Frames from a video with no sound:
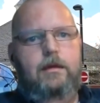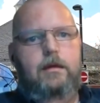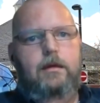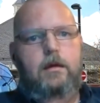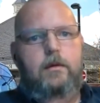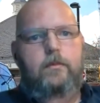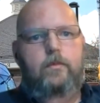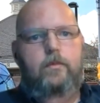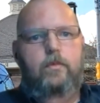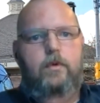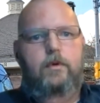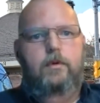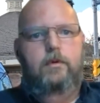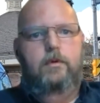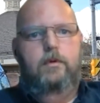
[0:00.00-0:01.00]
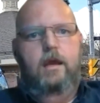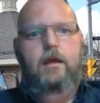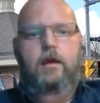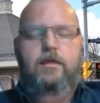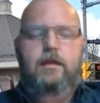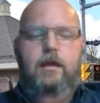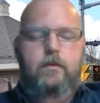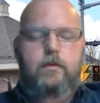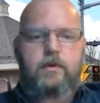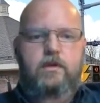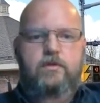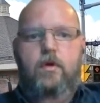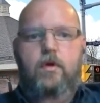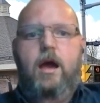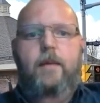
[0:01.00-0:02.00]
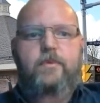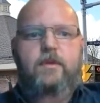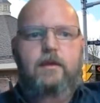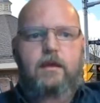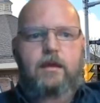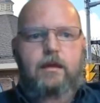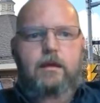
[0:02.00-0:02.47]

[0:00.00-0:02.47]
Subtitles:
I think we dropped,